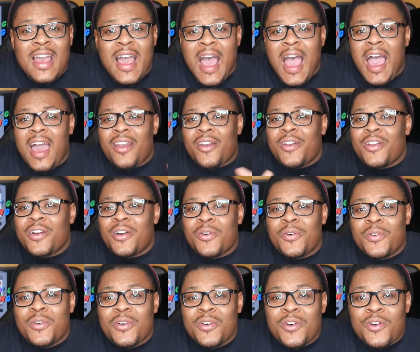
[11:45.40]
I don't
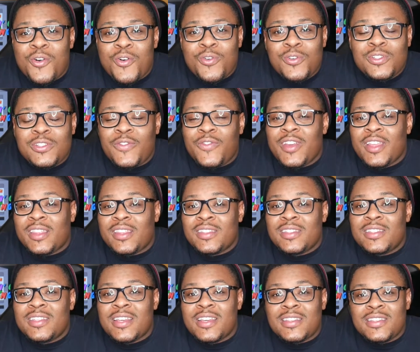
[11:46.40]
know who's 5th and
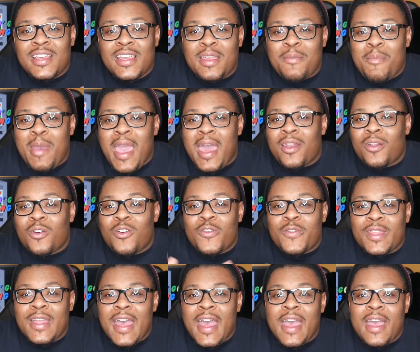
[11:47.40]
6th. They can battle
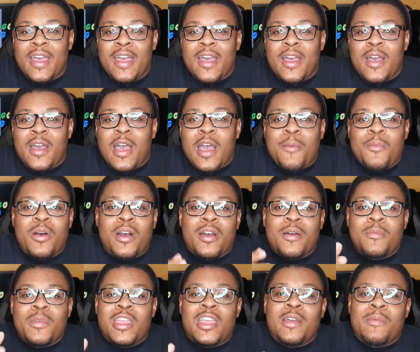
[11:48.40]
over that.
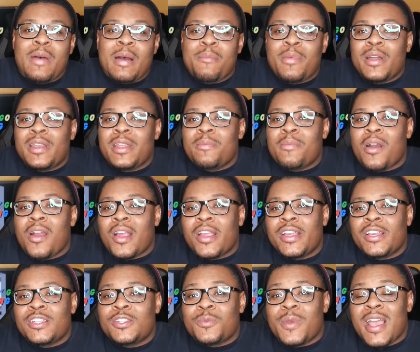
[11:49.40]
But me and my buddy
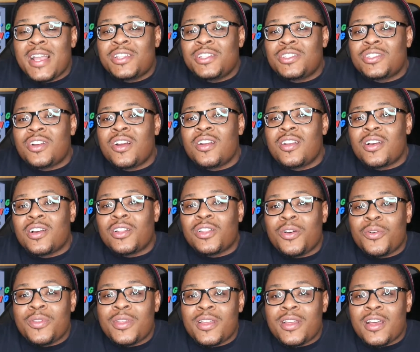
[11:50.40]
Marcus, we actually started a
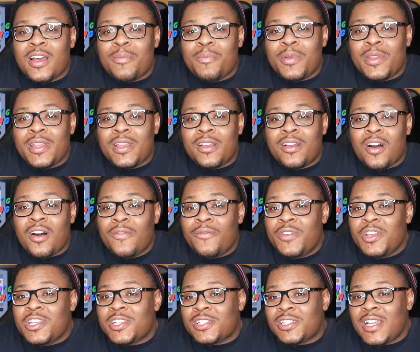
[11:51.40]
clothing company called
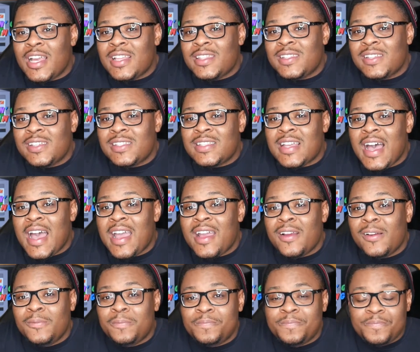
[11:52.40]
Vigilante Attire.
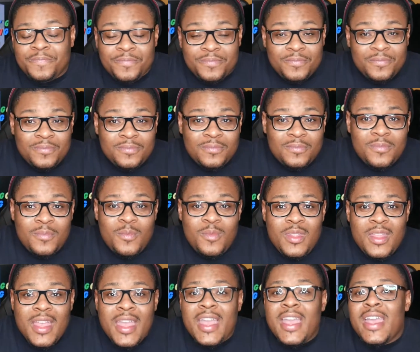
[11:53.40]

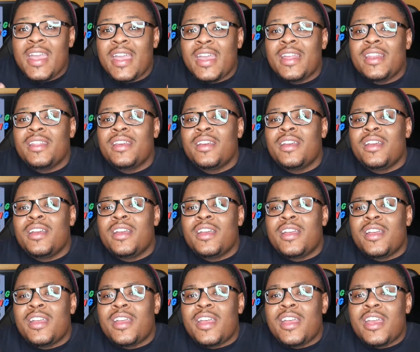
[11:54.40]
And
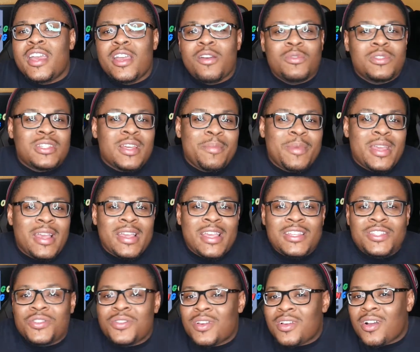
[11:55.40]
it was, I
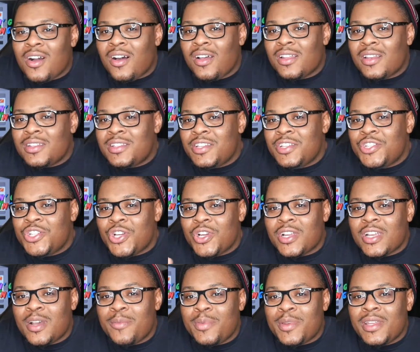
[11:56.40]
guess you can call it a t-shirt
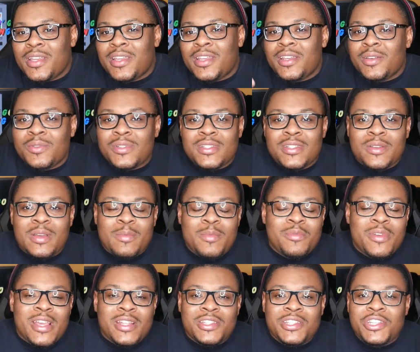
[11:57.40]
company.
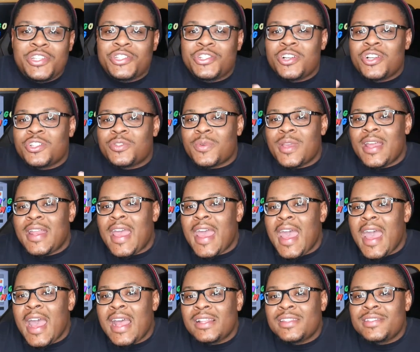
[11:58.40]
We had t-shirts, we had
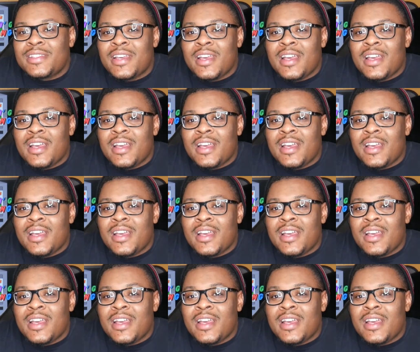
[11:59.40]
hats.